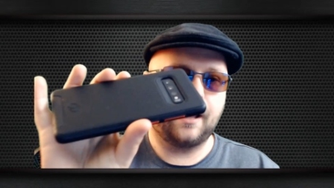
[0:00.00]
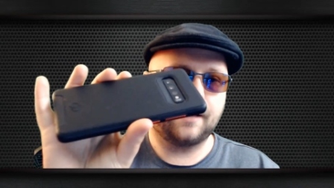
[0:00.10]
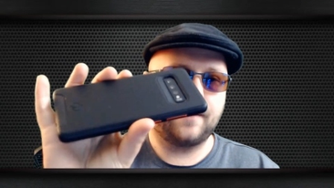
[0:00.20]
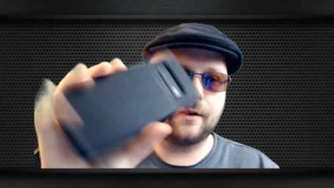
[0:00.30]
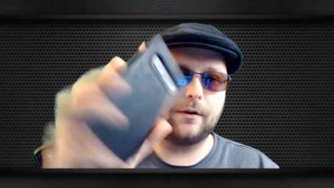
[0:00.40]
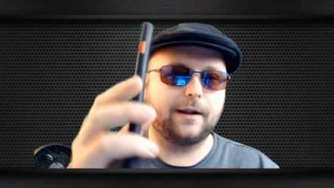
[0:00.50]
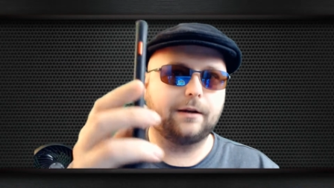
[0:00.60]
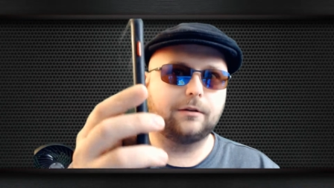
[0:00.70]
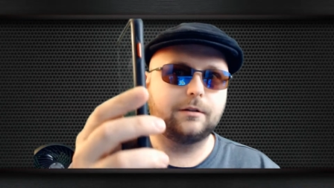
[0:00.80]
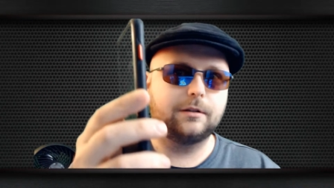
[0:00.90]

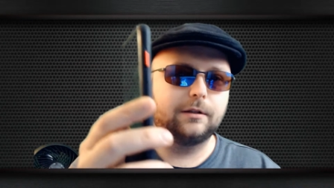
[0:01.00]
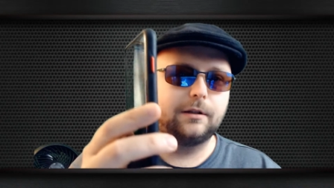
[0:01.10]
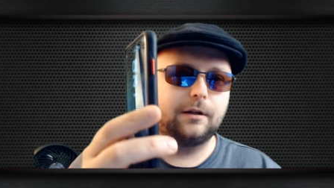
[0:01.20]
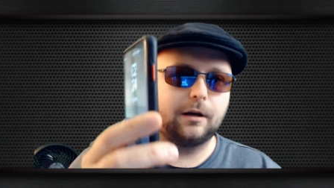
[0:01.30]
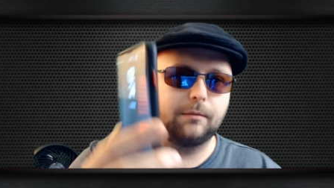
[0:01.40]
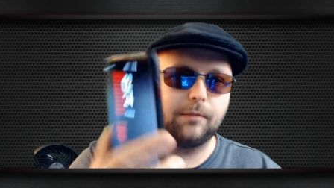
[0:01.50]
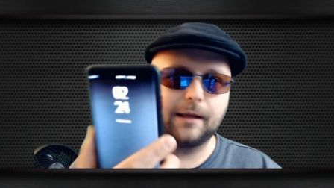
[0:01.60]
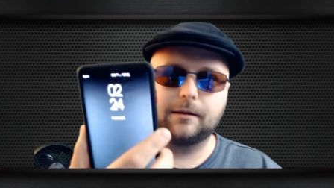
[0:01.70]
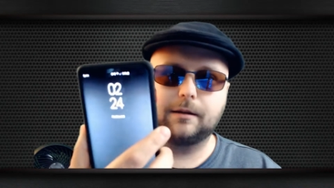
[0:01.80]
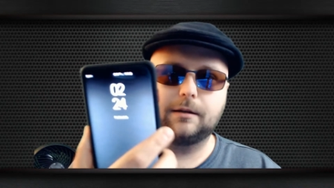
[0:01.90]
background, or
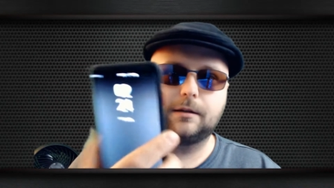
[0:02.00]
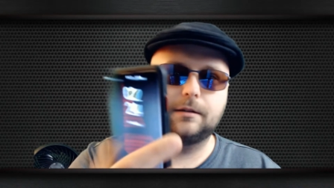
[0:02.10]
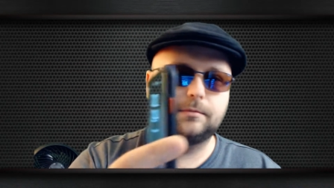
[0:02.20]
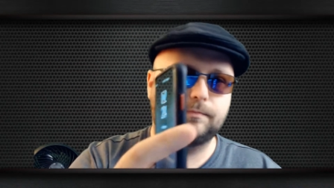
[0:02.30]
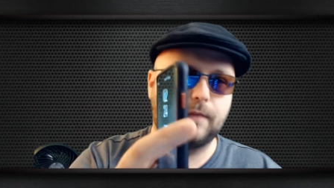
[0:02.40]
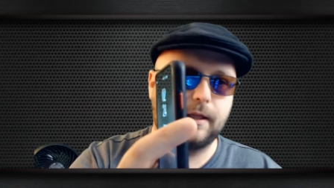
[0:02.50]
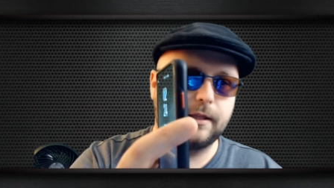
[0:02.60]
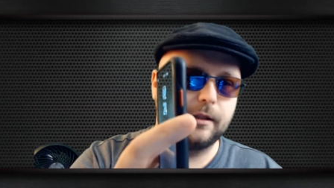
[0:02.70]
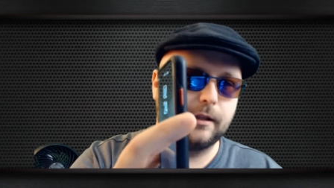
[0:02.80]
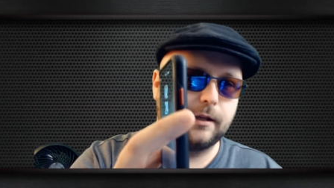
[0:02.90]
black, and
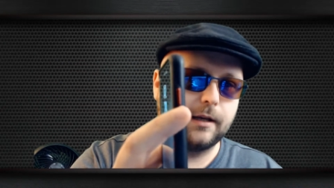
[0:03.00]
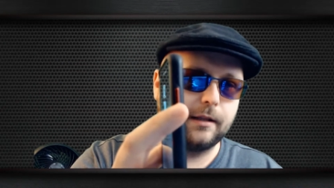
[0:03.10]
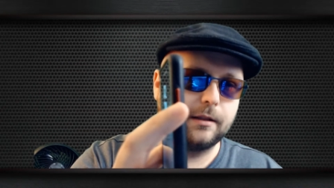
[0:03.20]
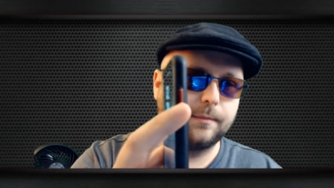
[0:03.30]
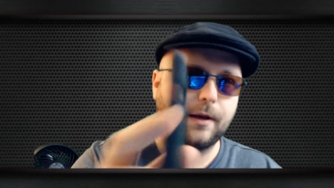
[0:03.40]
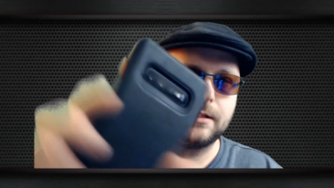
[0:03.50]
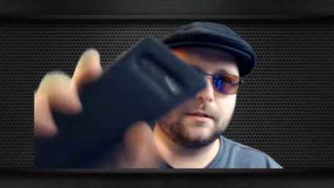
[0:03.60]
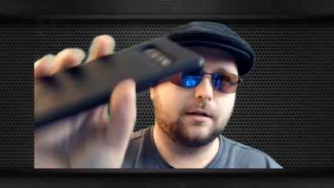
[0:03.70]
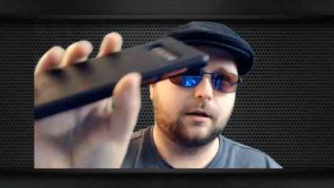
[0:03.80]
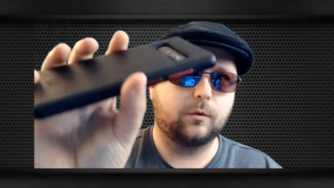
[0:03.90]
then the
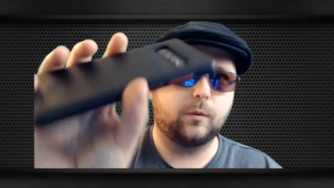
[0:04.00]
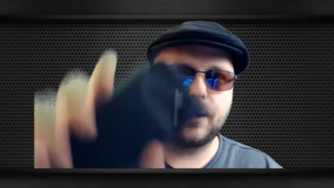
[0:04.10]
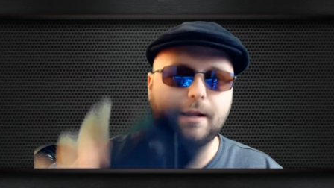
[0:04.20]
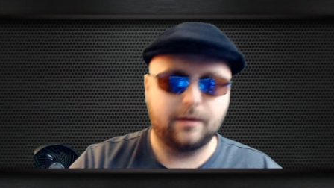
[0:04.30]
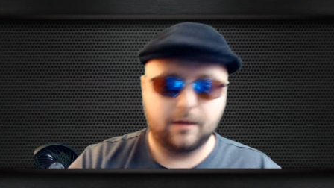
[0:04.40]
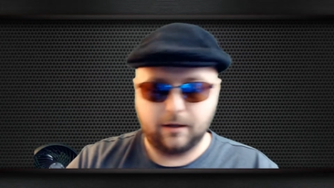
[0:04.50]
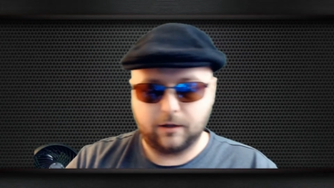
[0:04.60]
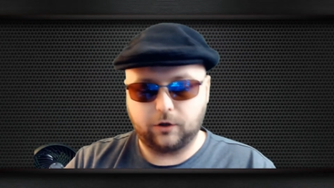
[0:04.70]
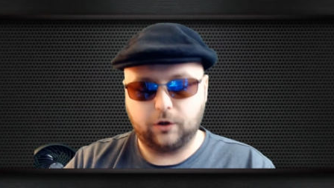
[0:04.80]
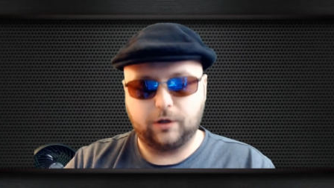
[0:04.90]
buttons are red.
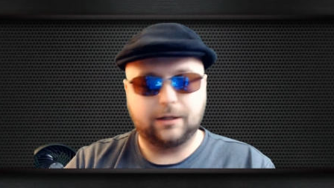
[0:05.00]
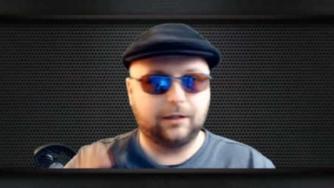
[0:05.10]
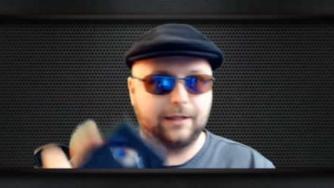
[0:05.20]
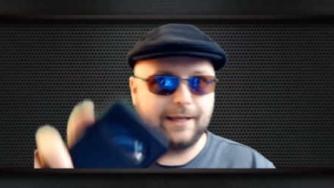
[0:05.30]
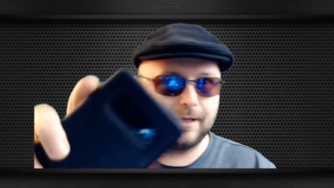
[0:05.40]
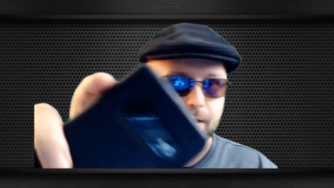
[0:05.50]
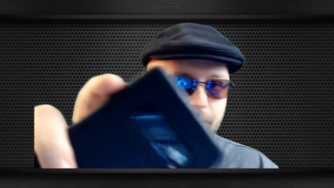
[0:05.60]
Good click.